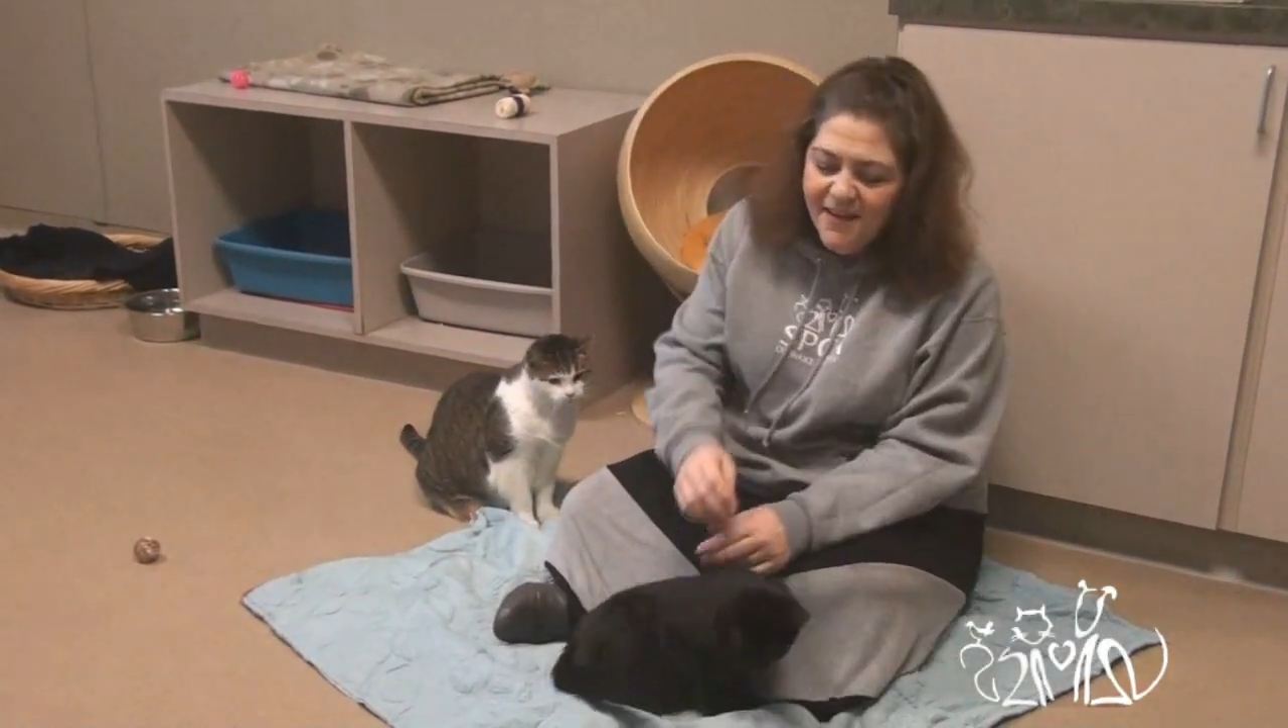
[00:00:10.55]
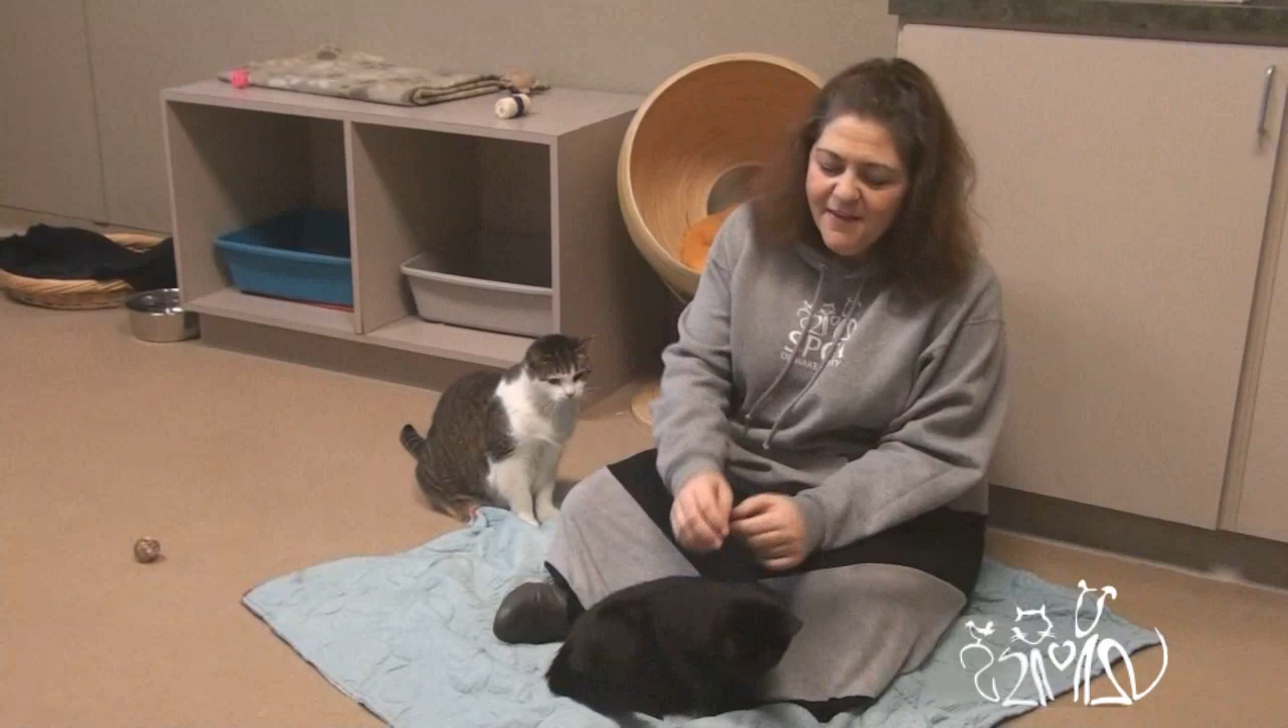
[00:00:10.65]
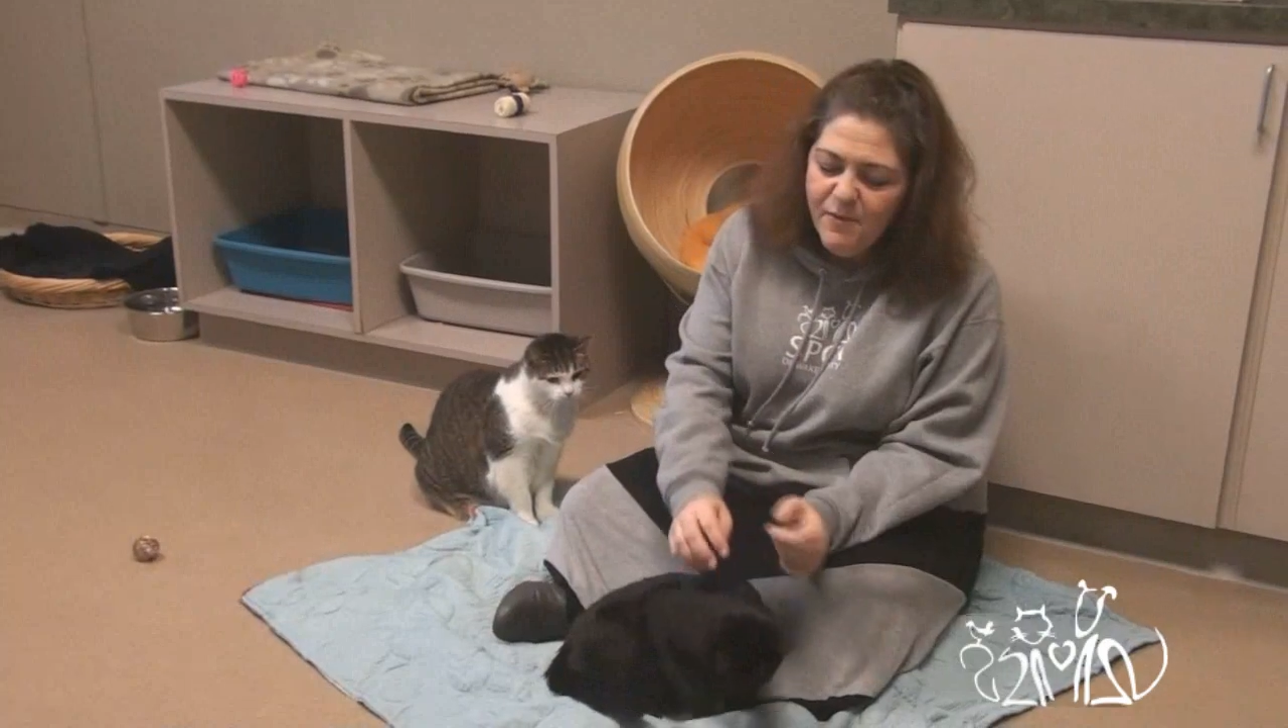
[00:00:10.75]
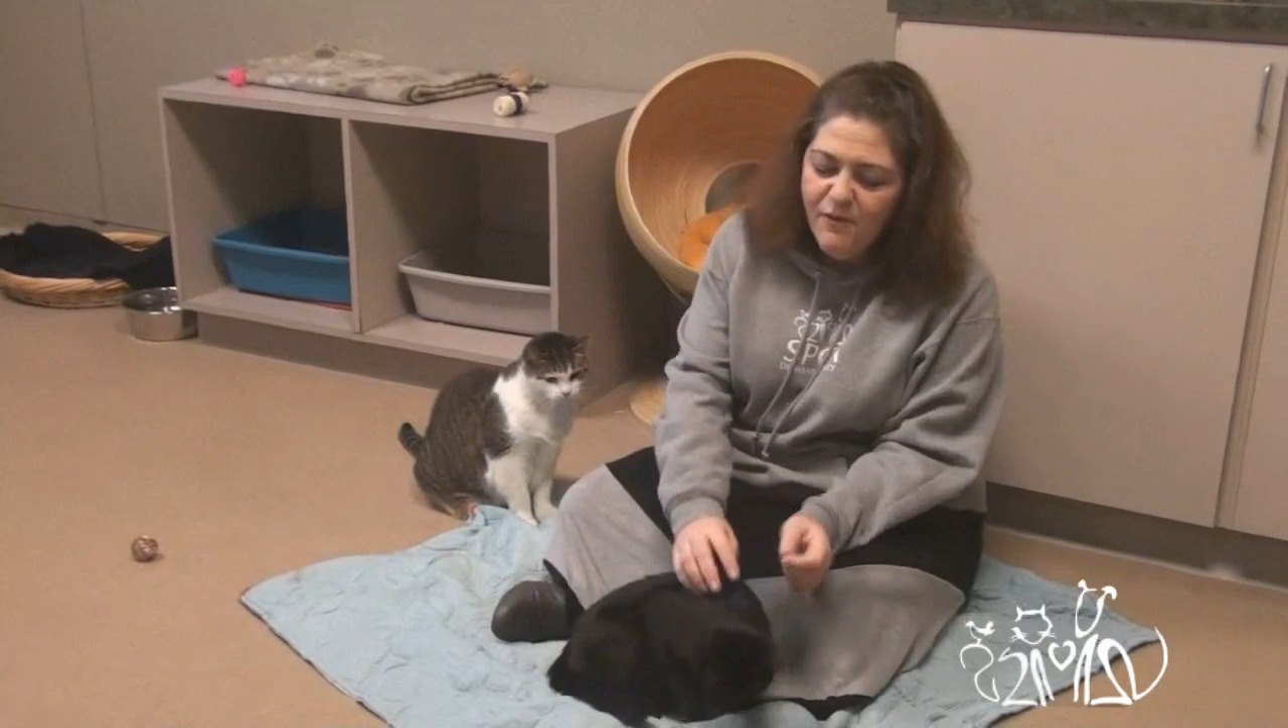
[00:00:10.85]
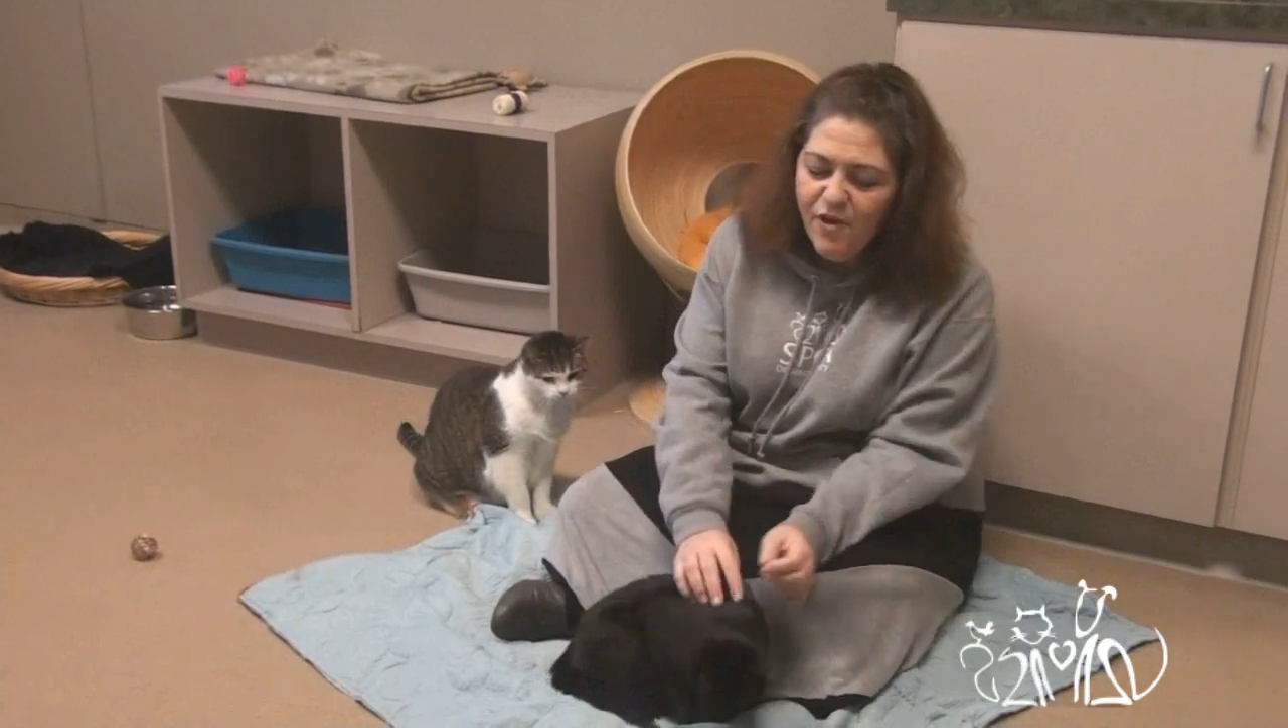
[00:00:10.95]

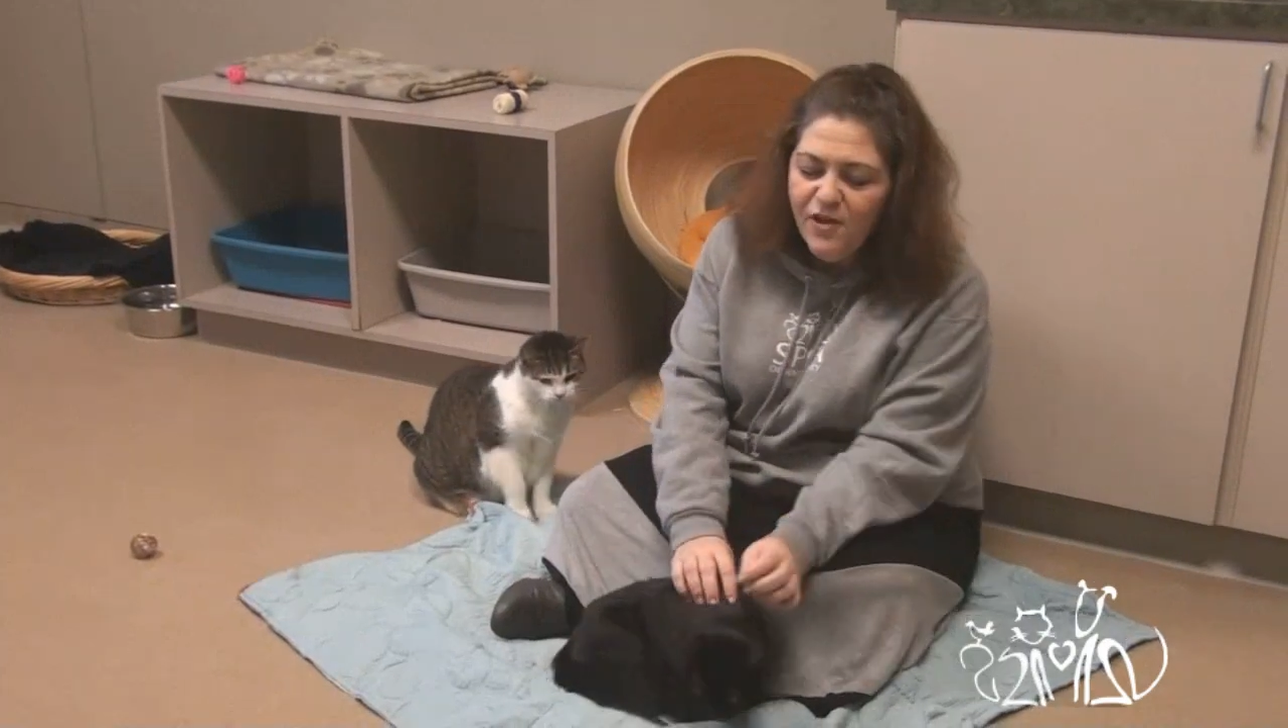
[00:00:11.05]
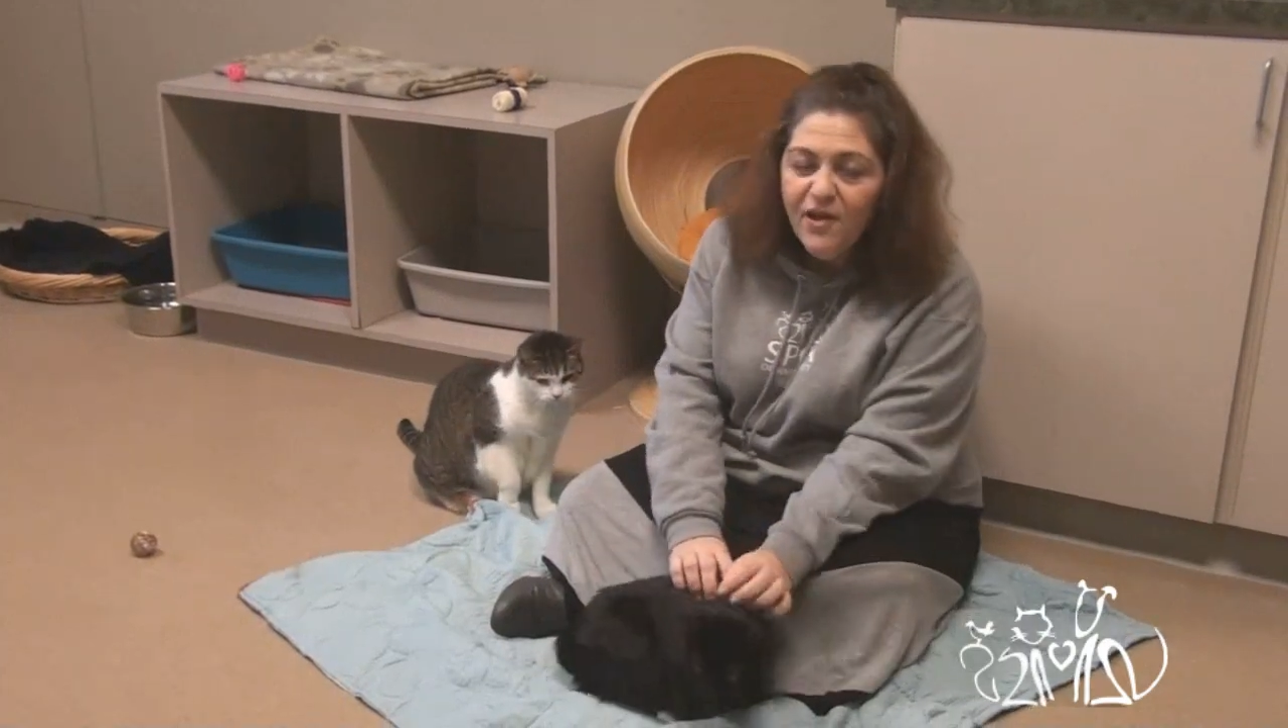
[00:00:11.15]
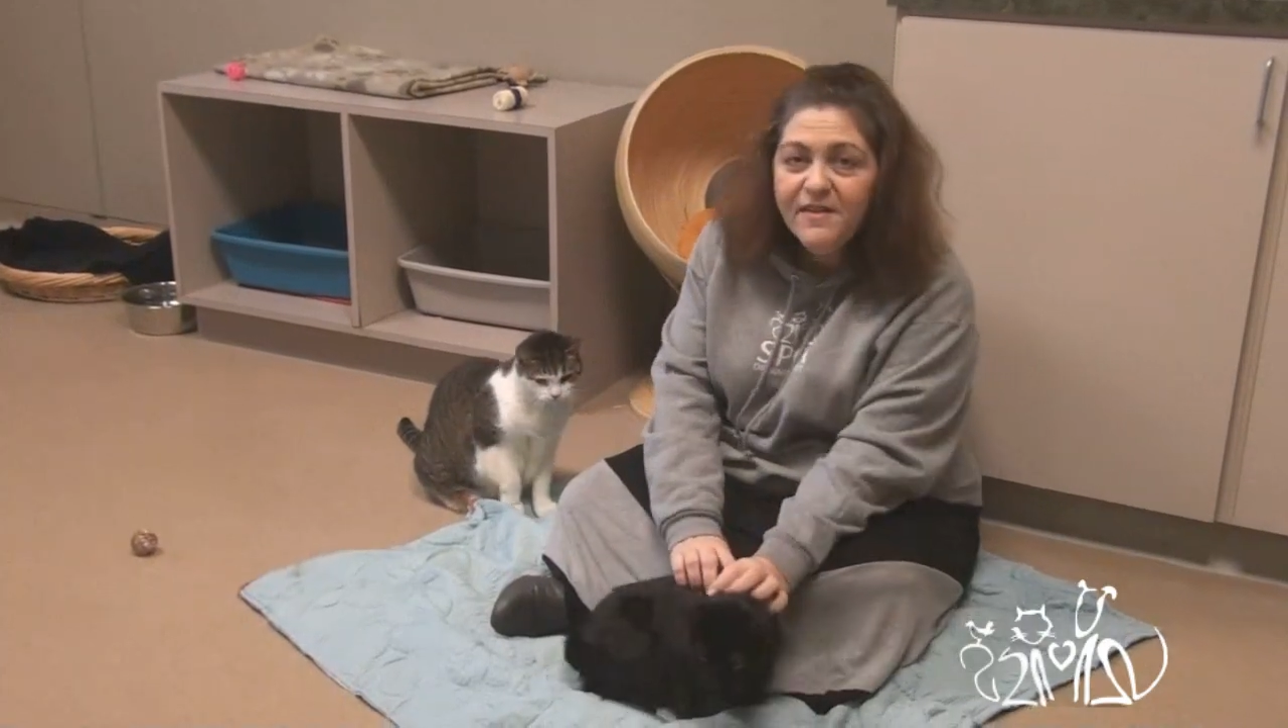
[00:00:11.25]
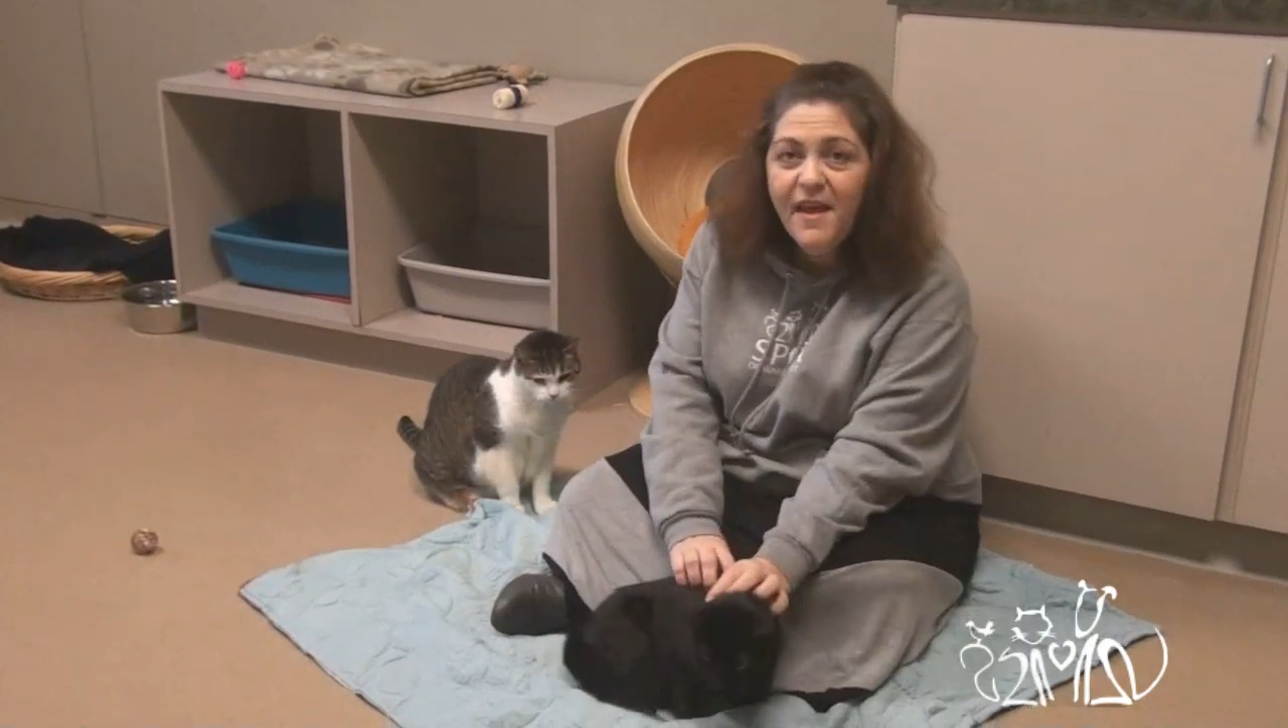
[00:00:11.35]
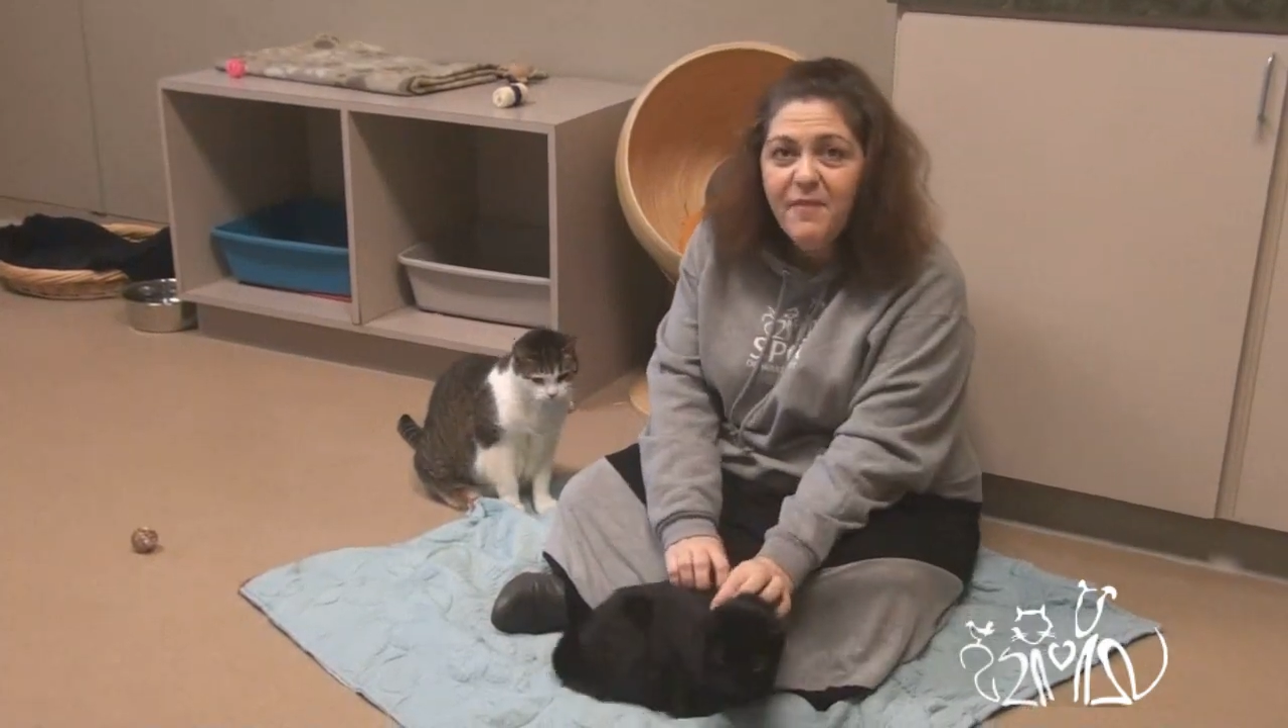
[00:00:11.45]
some of our
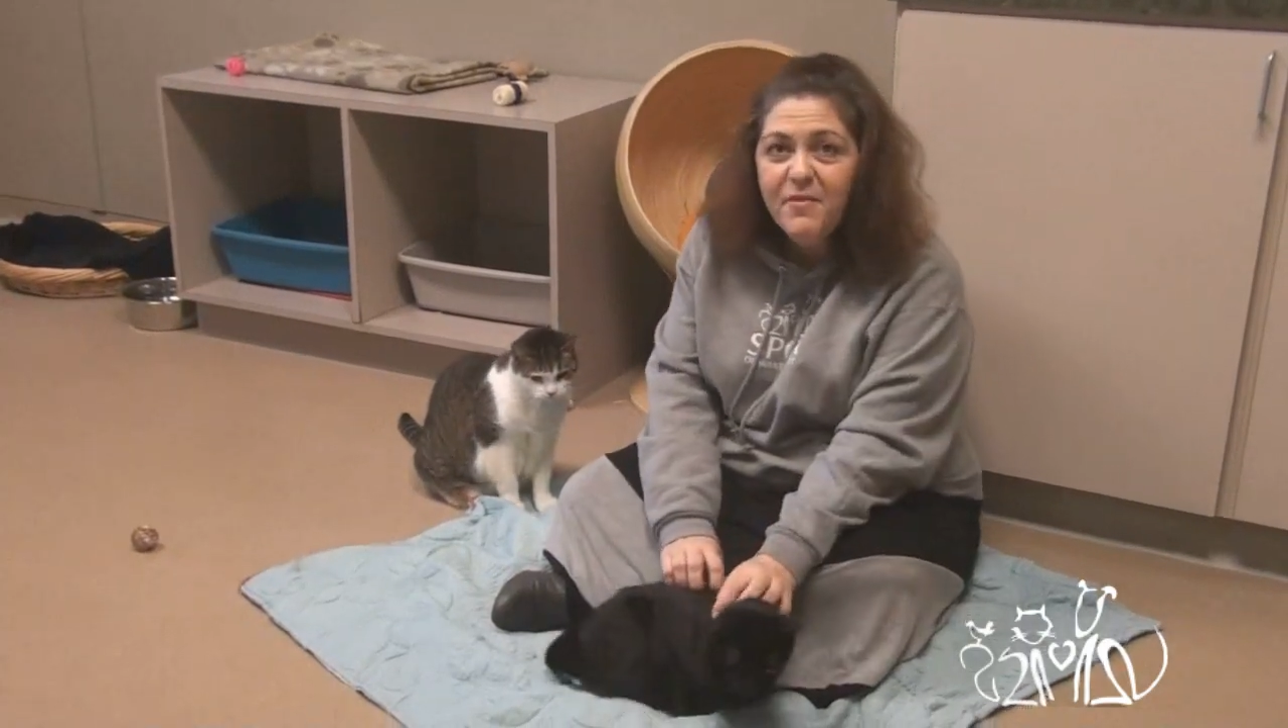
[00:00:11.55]
longtime